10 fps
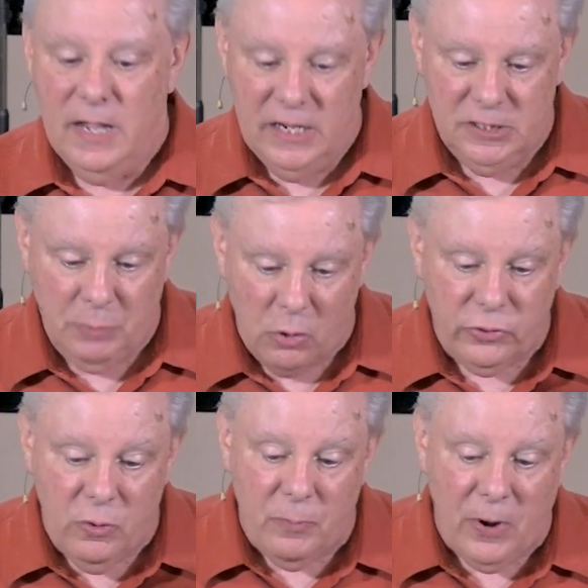He
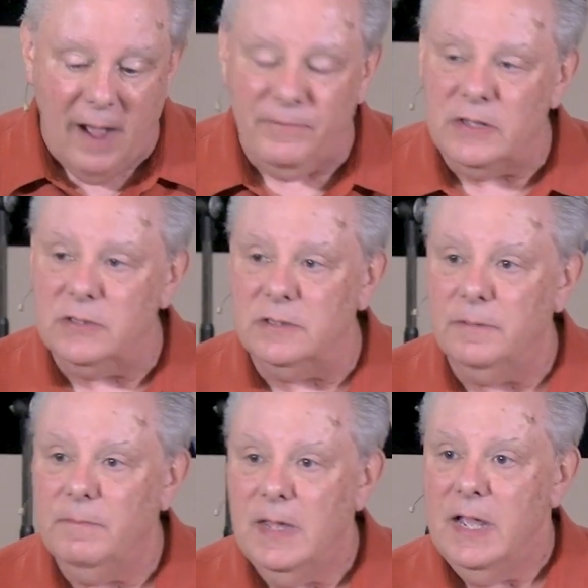spoke through
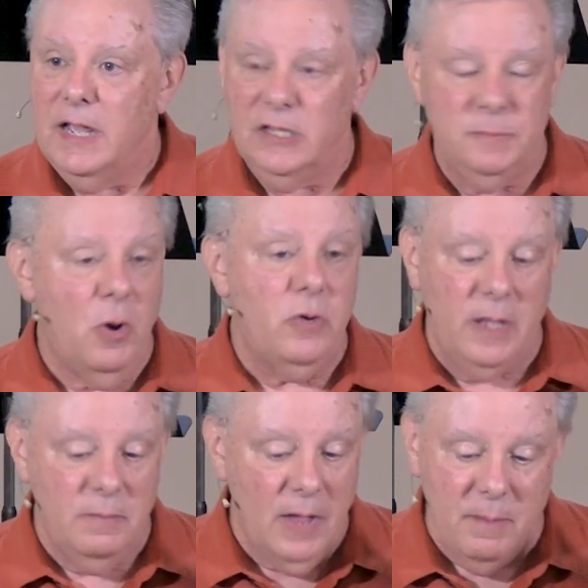prophets. He spoke
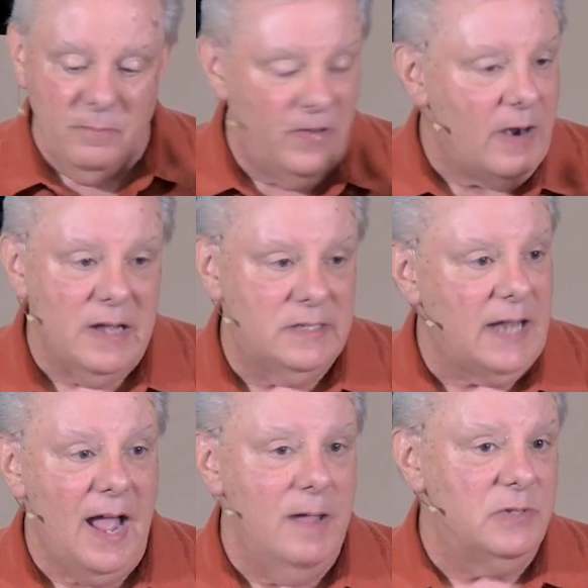at various
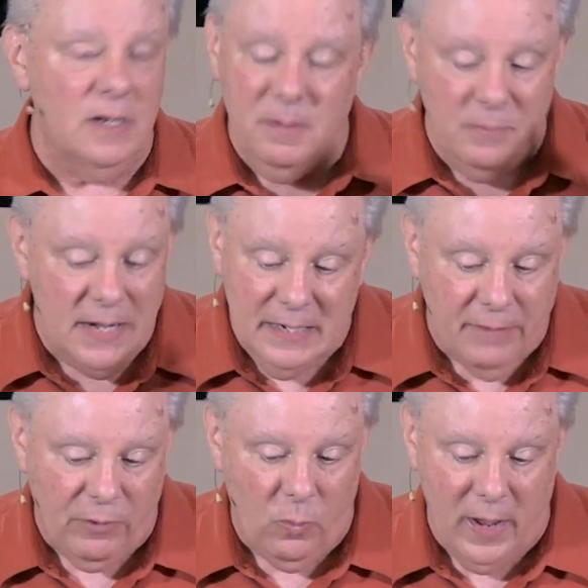times and in many
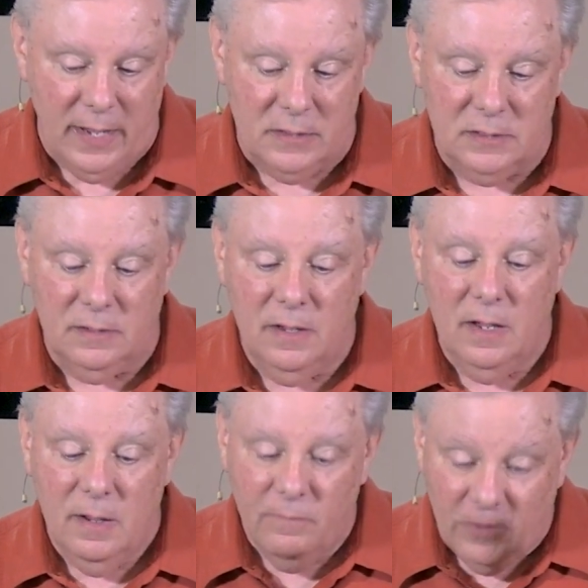different ways.
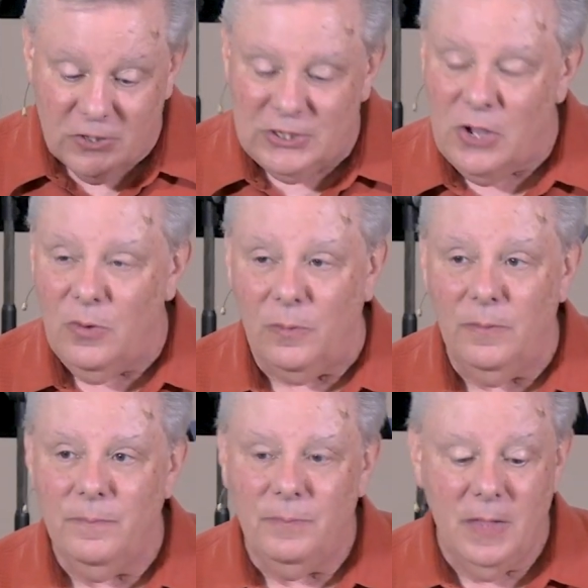Verse 2,
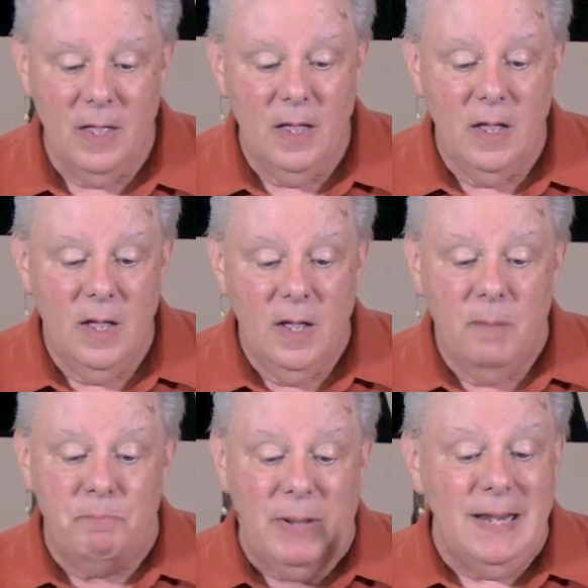
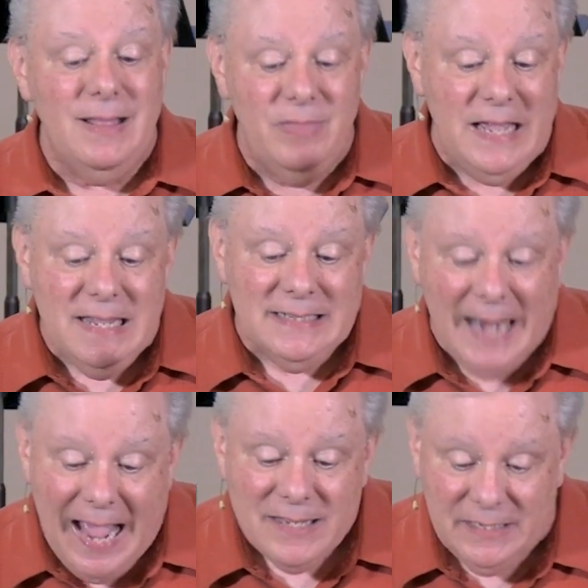but in these
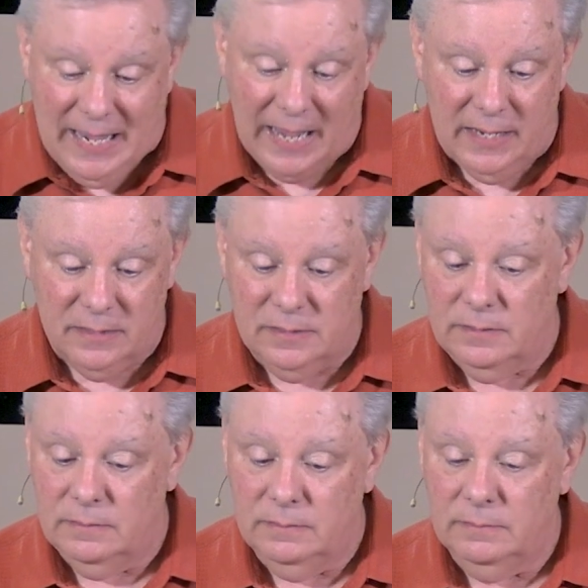last
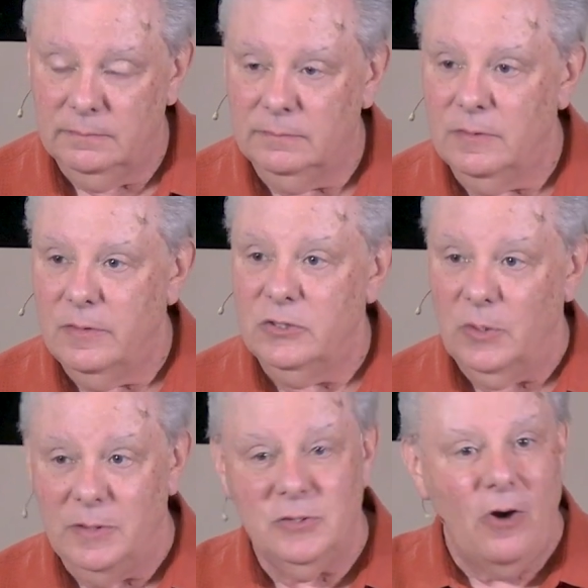days,
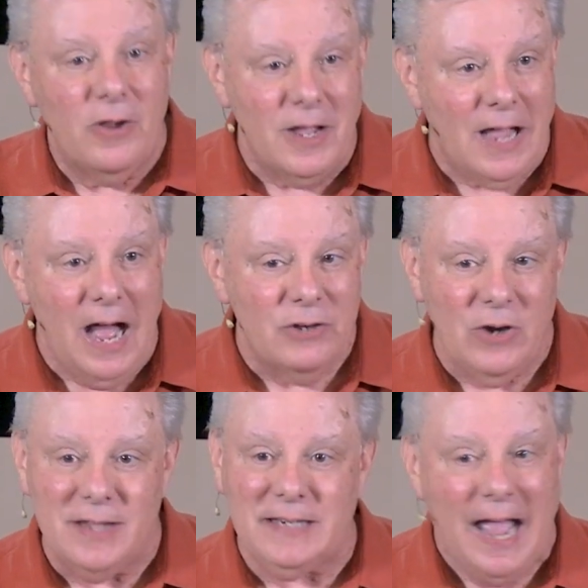so he's drawing a
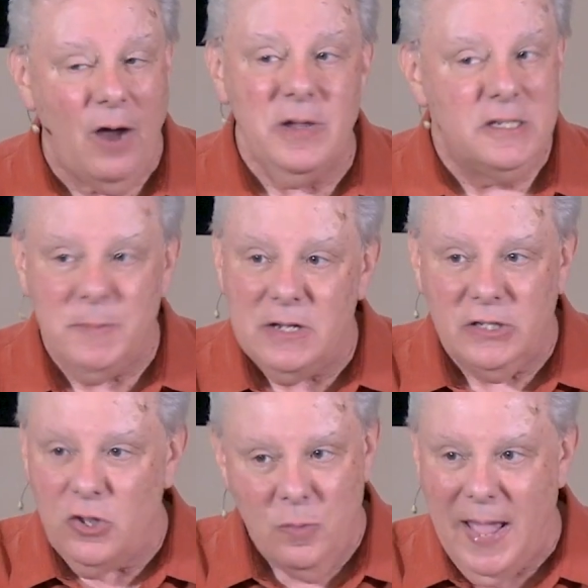contrast to how he speaks
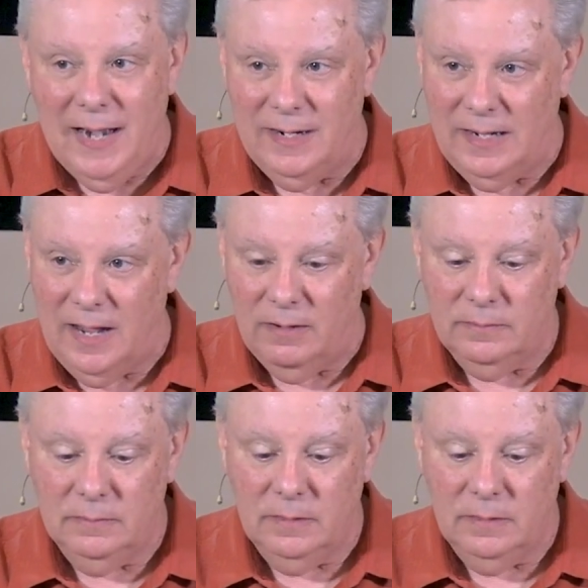to humanity now.